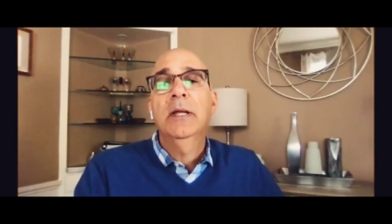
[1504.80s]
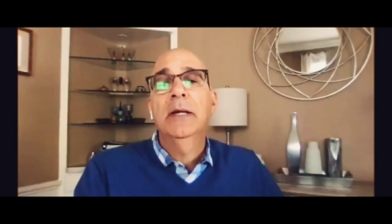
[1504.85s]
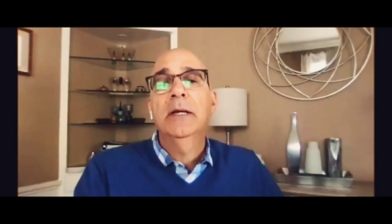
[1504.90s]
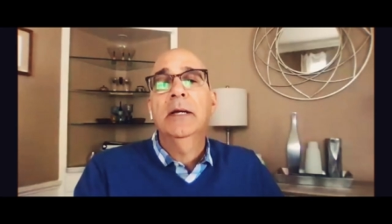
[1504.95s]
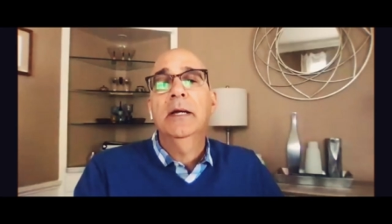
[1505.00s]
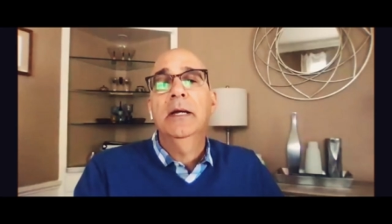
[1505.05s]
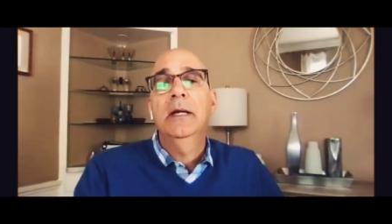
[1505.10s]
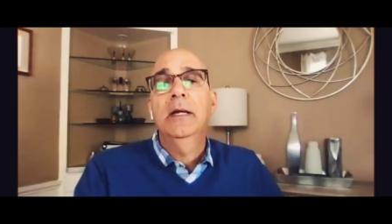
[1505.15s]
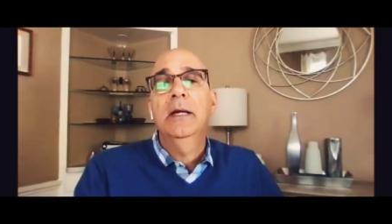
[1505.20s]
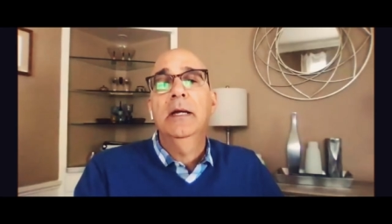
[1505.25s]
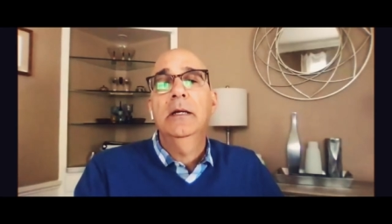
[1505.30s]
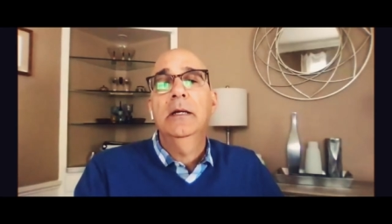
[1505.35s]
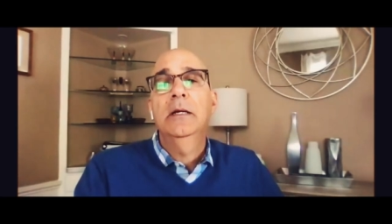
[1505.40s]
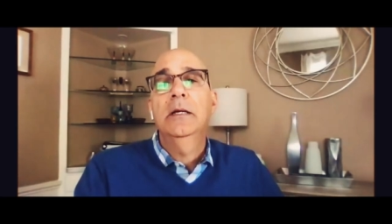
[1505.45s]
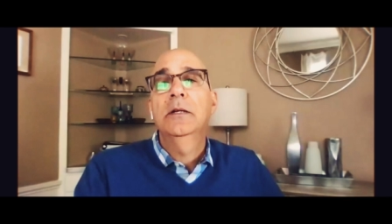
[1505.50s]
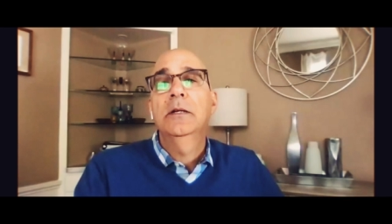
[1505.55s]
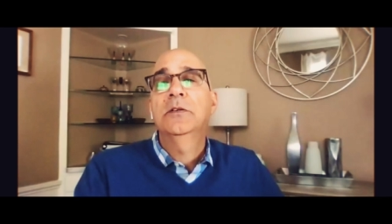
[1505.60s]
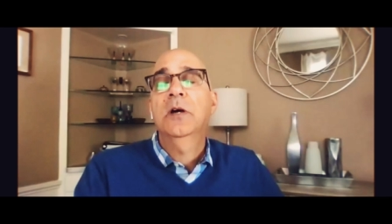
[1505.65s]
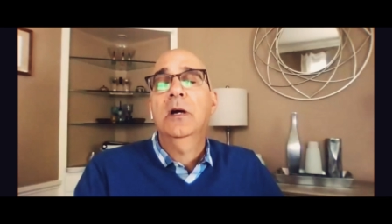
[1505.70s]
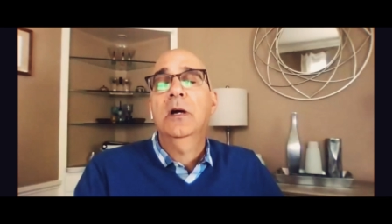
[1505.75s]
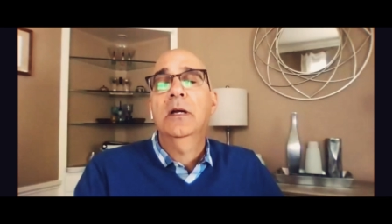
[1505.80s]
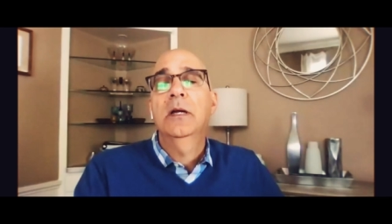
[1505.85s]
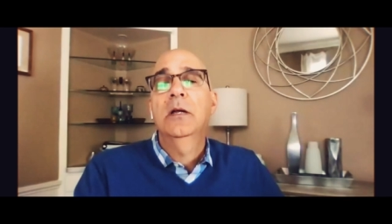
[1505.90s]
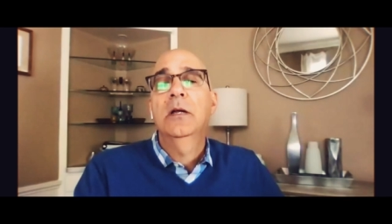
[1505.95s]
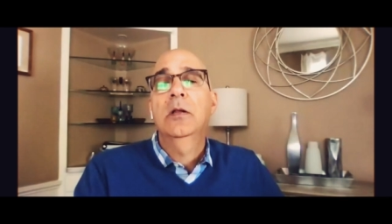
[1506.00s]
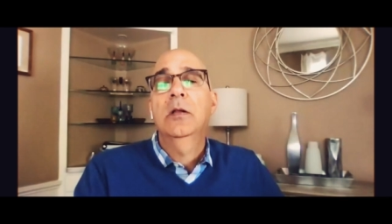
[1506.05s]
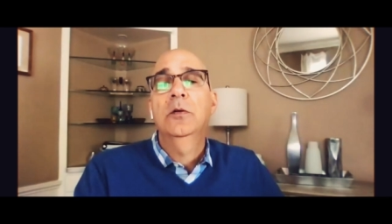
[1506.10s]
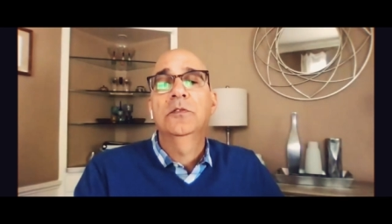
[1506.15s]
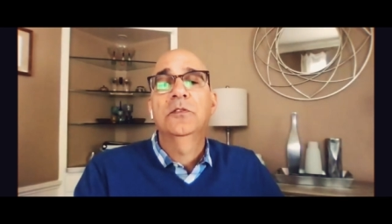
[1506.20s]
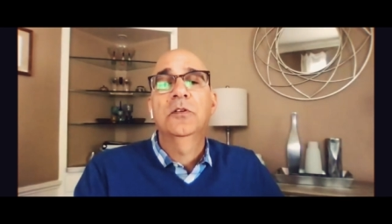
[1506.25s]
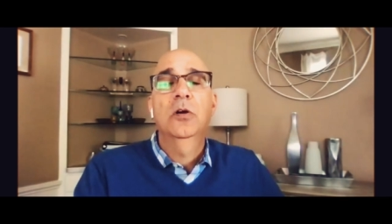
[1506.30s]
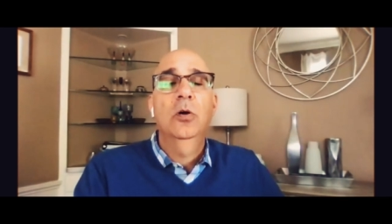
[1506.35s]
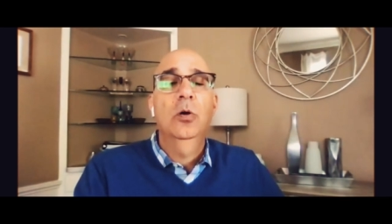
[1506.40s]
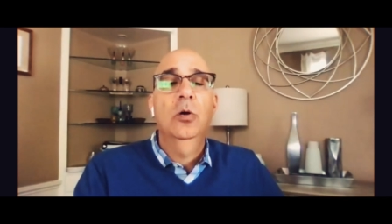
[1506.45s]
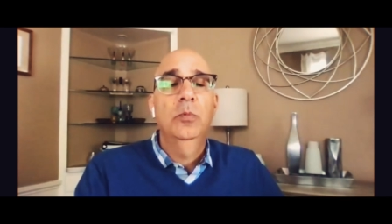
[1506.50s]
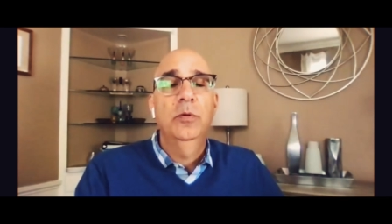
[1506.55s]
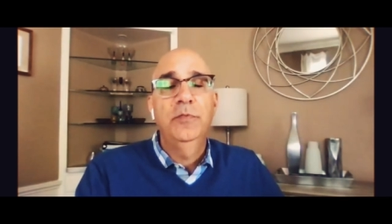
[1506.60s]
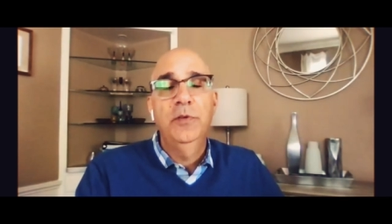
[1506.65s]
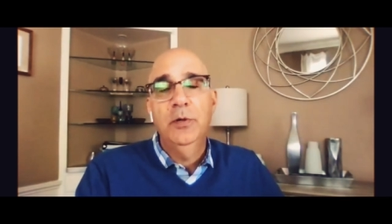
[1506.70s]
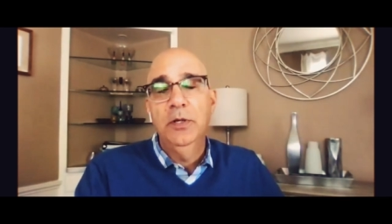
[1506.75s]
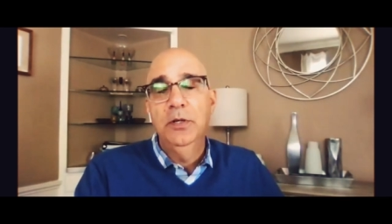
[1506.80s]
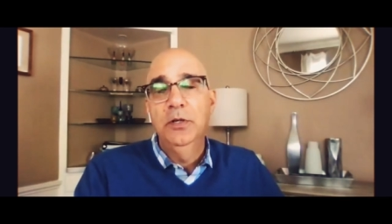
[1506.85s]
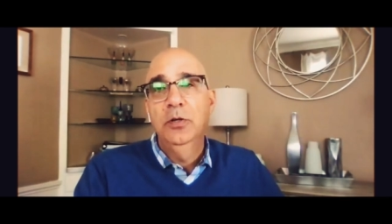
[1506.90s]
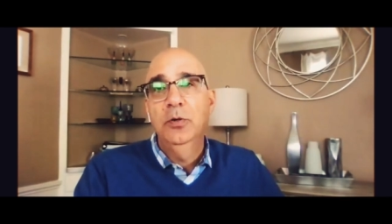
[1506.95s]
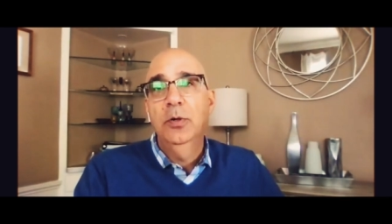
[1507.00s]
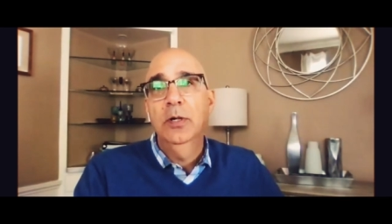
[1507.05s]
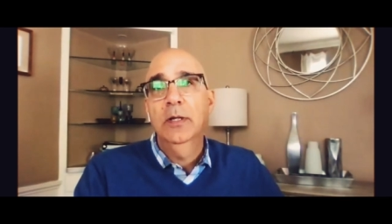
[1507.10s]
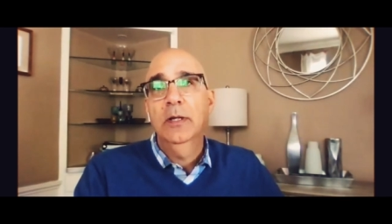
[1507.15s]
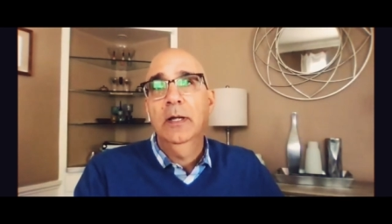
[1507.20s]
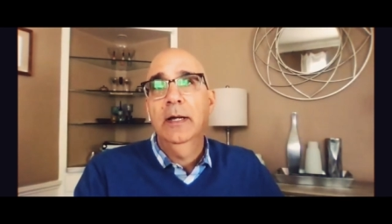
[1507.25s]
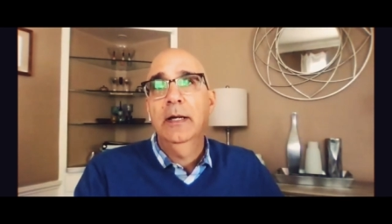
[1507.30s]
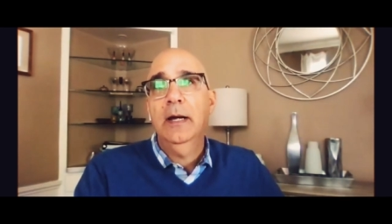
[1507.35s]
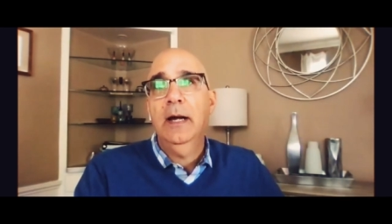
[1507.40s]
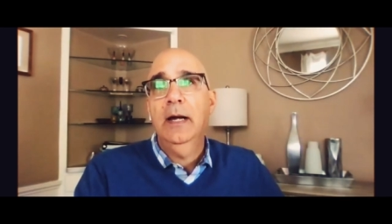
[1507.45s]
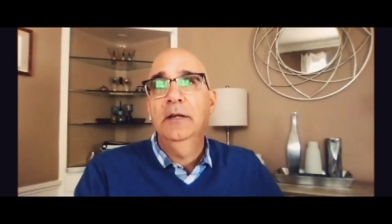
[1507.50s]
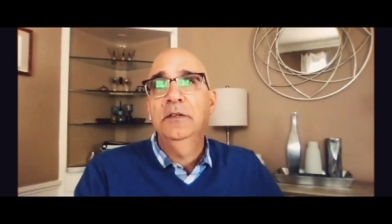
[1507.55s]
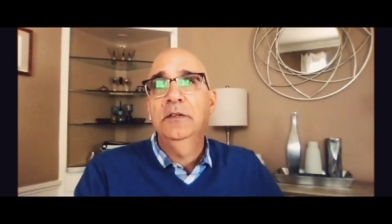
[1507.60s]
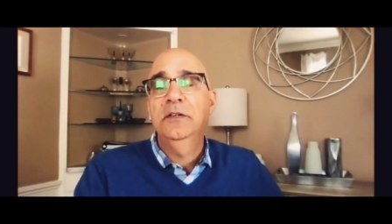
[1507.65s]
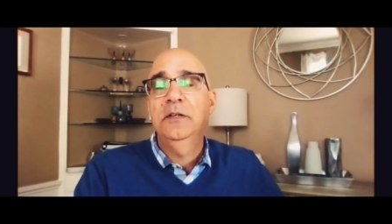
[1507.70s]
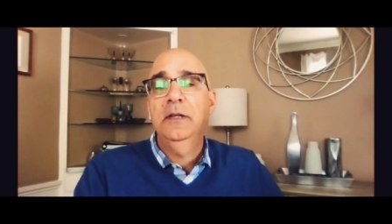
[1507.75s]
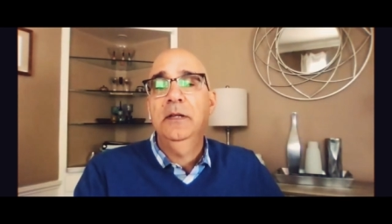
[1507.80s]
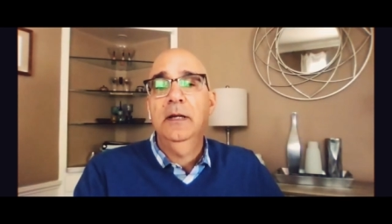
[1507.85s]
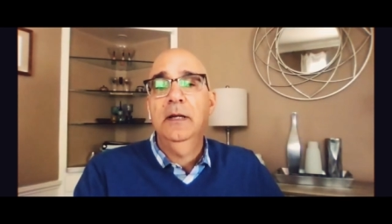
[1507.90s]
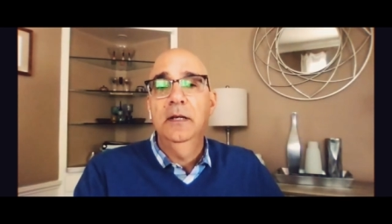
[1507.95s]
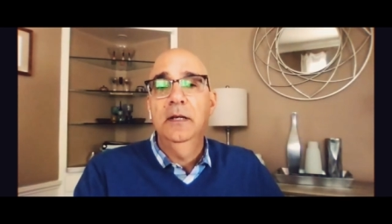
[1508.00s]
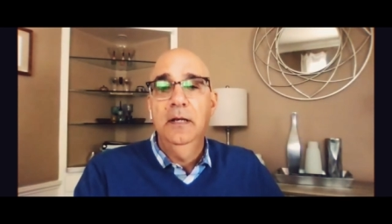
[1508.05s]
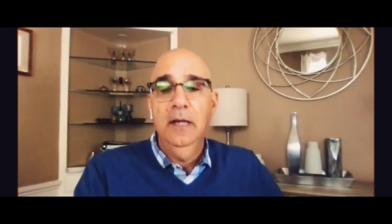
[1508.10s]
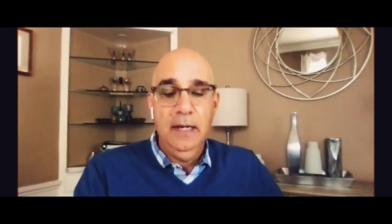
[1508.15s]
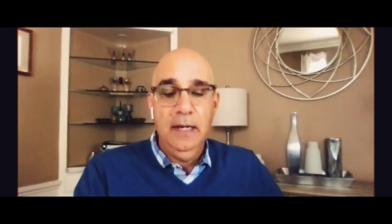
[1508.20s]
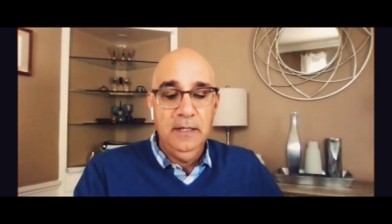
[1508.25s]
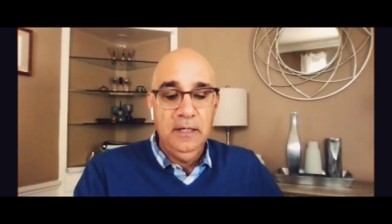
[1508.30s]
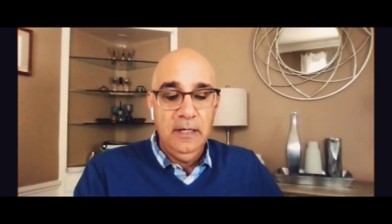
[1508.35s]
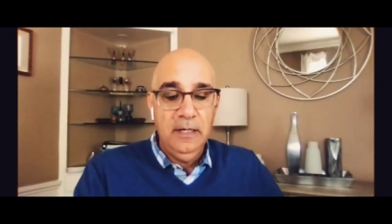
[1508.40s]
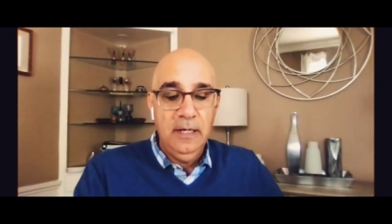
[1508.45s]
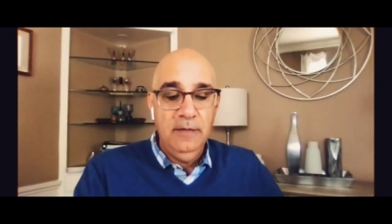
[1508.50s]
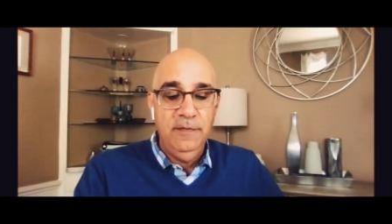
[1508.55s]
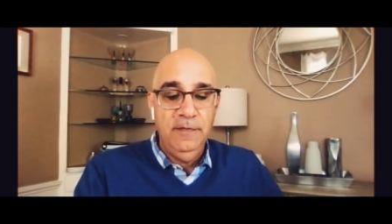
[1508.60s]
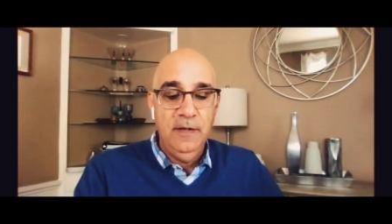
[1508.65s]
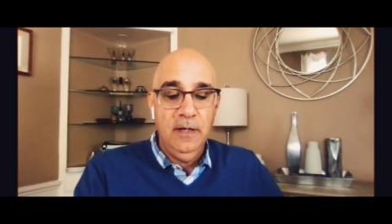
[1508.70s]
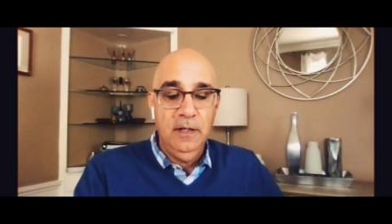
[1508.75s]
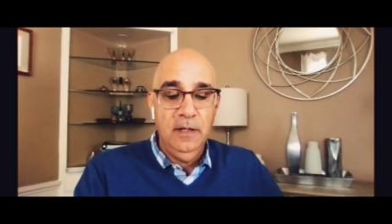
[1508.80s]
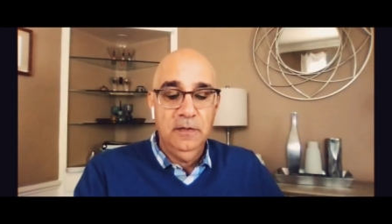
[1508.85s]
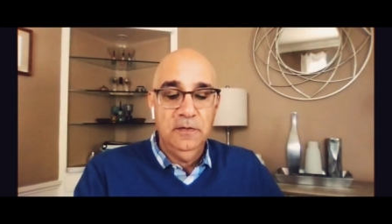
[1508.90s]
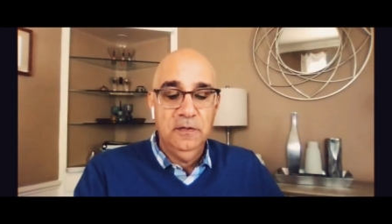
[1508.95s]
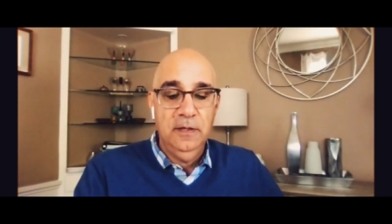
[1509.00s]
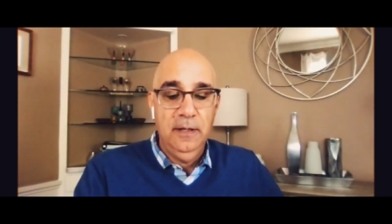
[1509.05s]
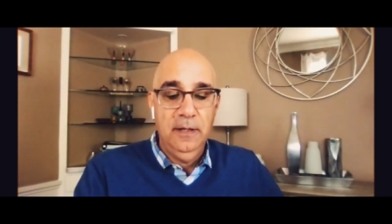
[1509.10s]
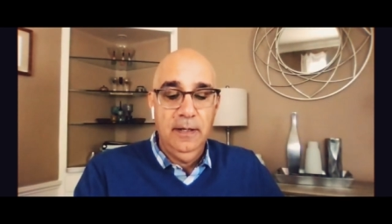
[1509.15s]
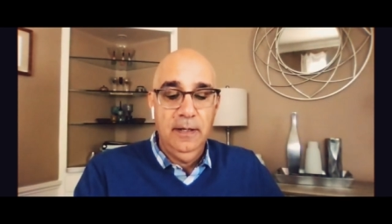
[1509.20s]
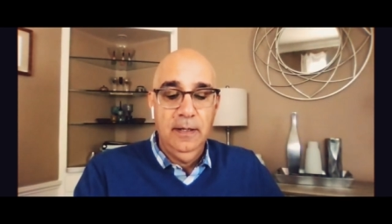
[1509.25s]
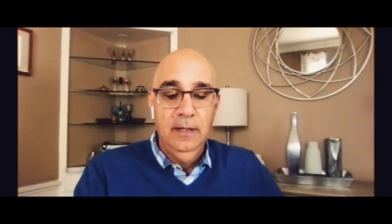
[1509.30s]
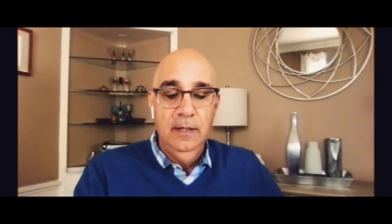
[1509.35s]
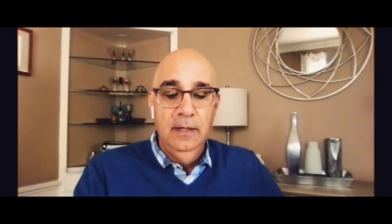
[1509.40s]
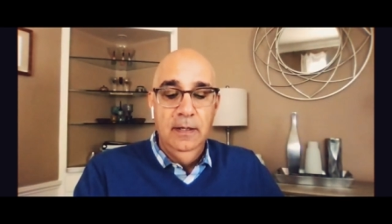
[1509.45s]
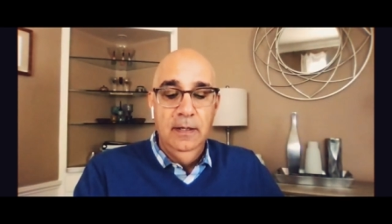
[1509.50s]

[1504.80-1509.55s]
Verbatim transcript: like perspective. Talking close to home, if you can do it, like I see like 90 Day Fiance,